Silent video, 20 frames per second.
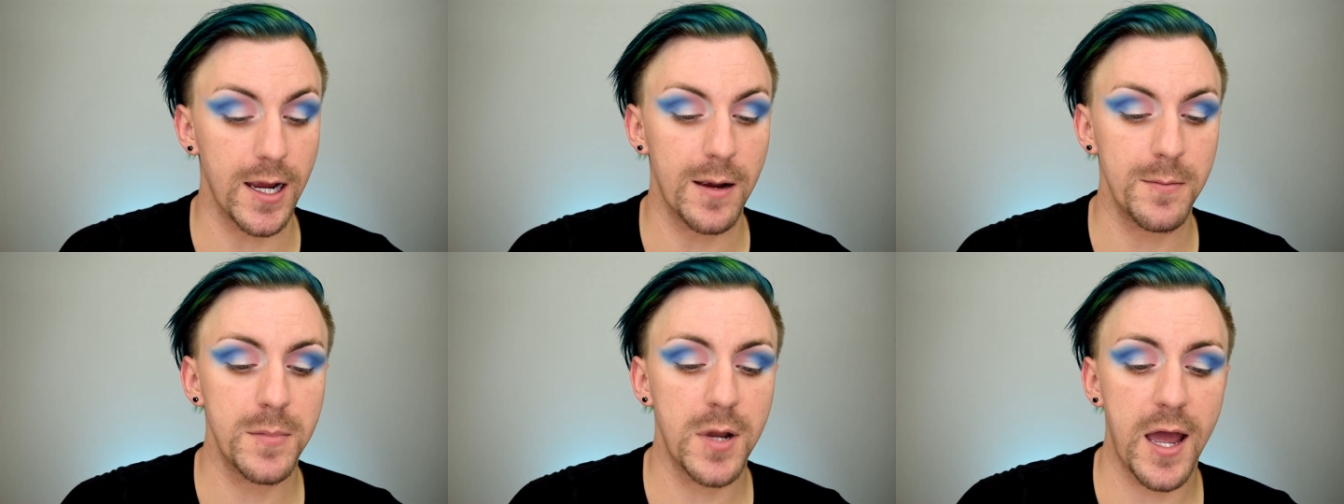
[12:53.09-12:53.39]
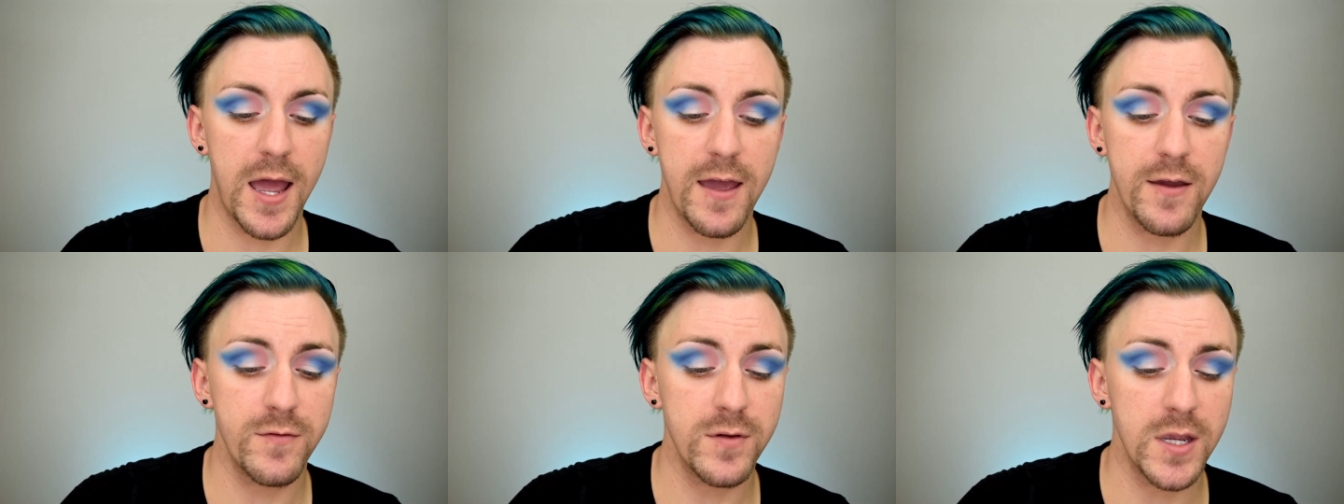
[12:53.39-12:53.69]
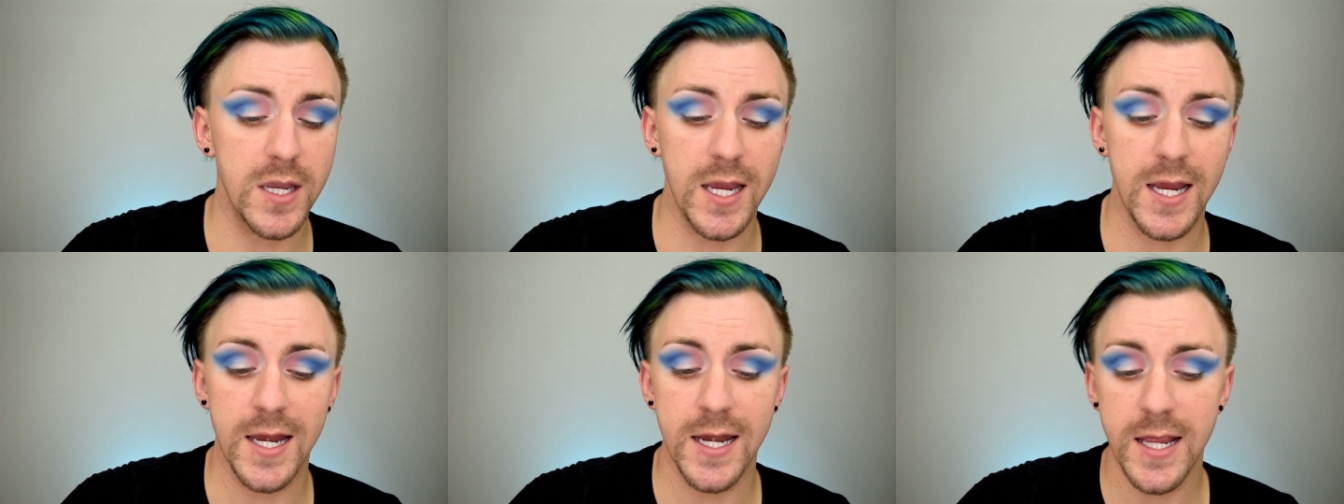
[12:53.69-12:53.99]
I'm not
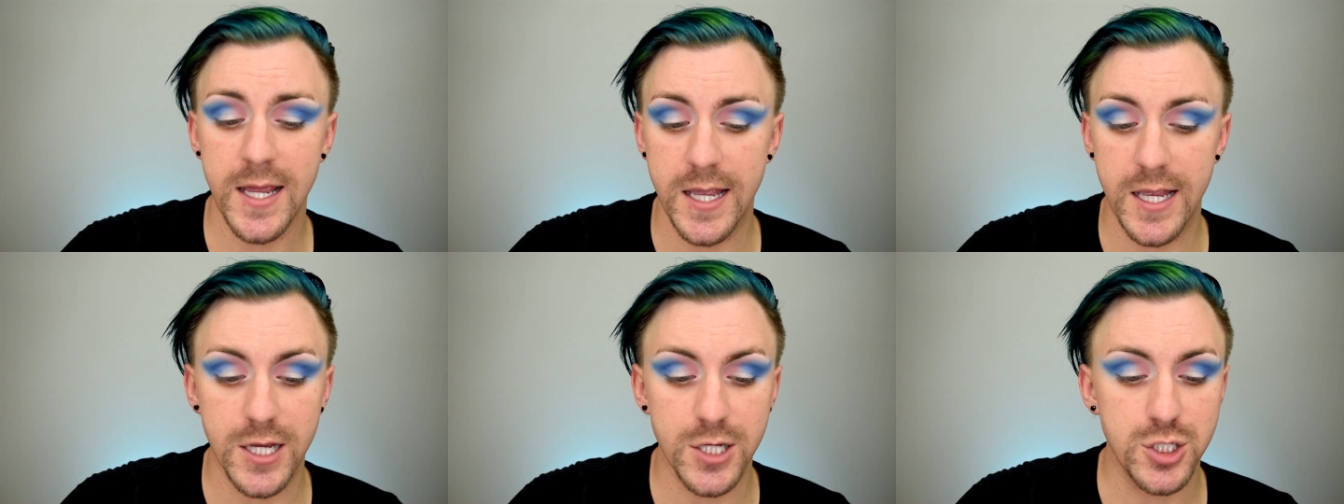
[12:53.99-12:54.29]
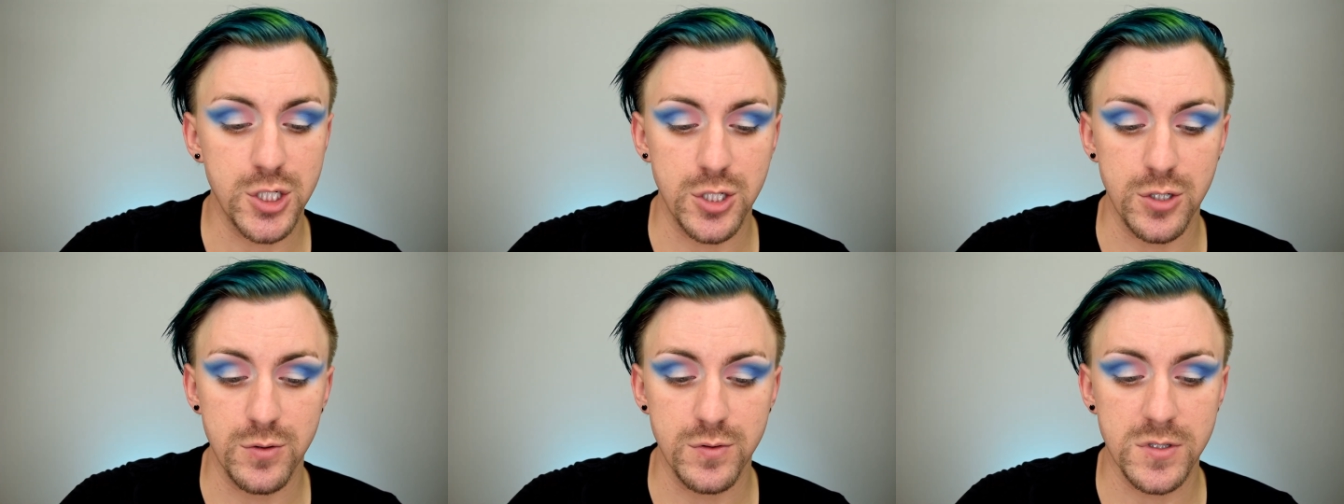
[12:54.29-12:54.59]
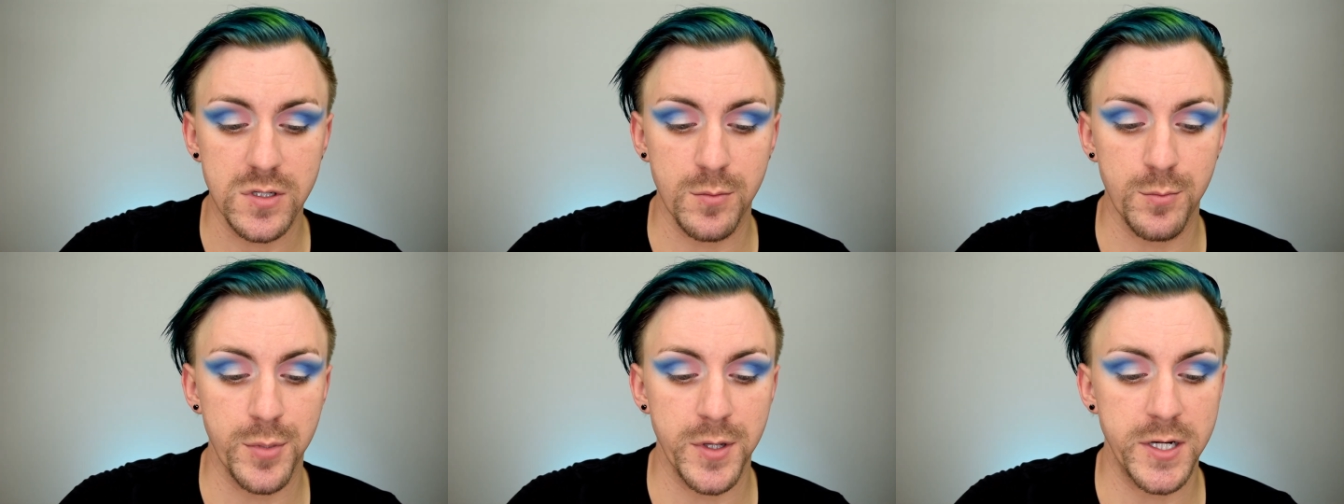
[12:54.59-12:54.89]
having any
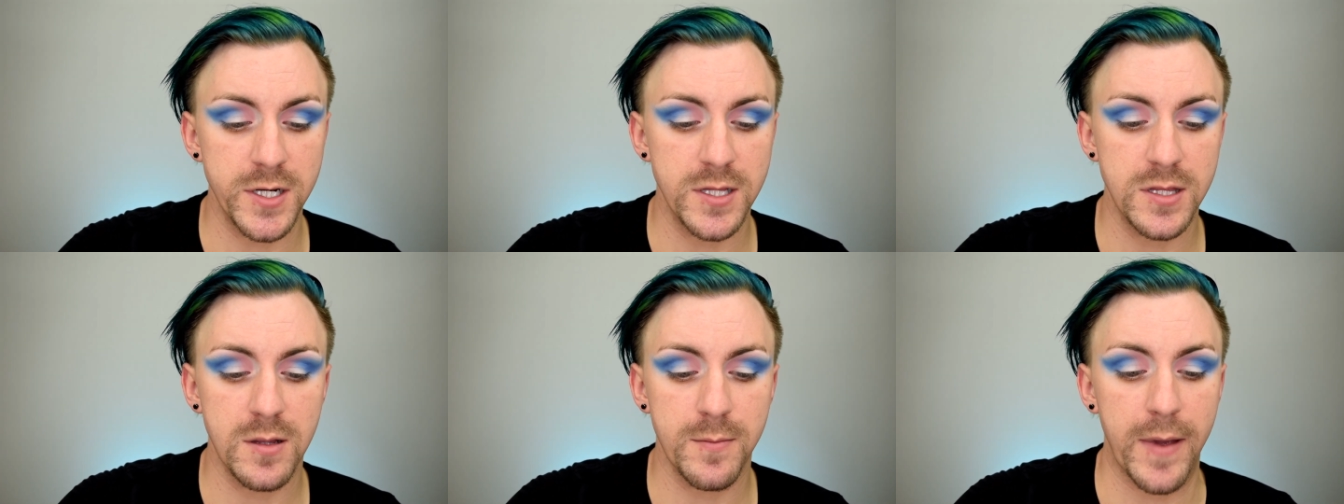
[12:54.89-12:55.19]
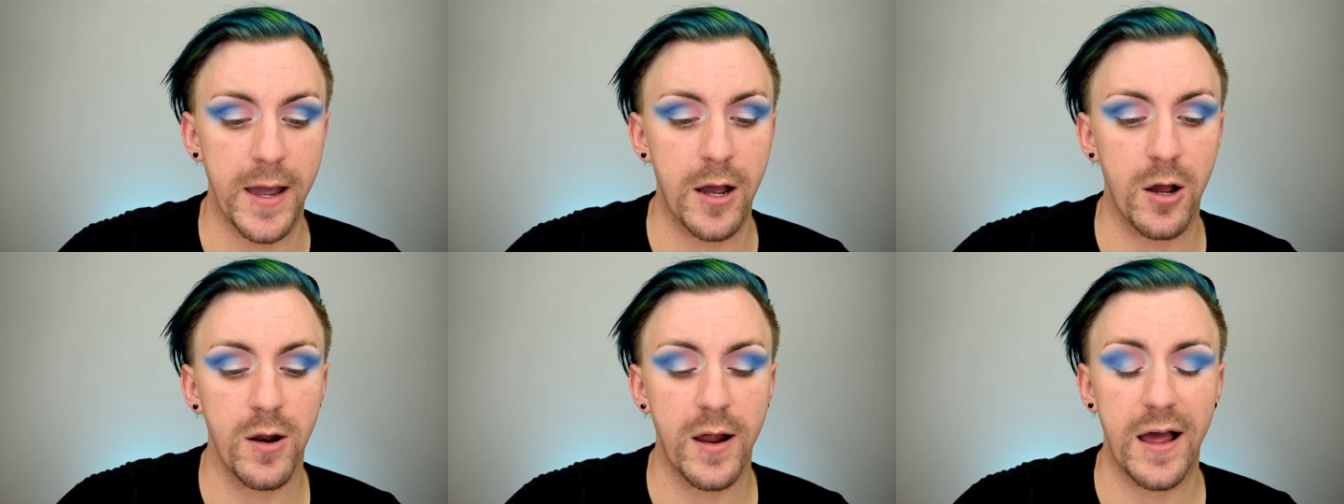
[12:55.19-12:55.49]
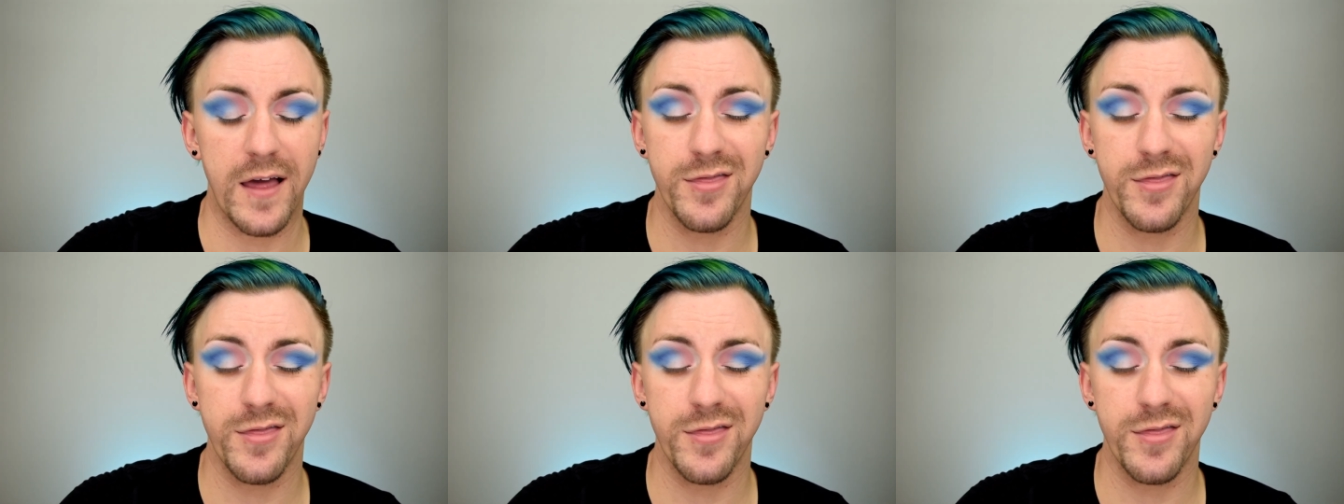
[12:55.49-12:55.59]
issues blending them out.